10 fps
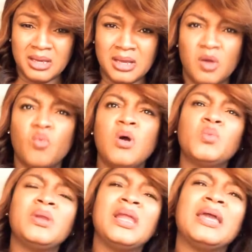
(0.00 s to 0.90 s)
What
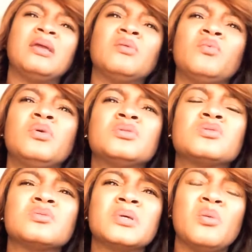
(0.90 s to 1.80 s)
will I want
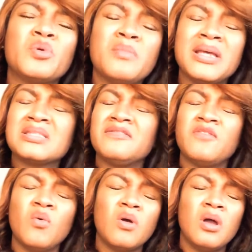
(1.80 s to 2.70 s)
to be compromised
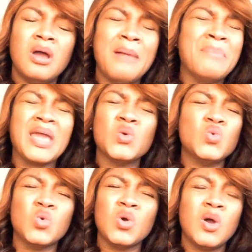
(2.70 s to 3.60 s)
for? By who?
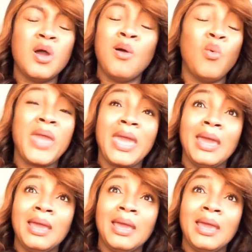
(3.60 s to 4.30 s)
Where?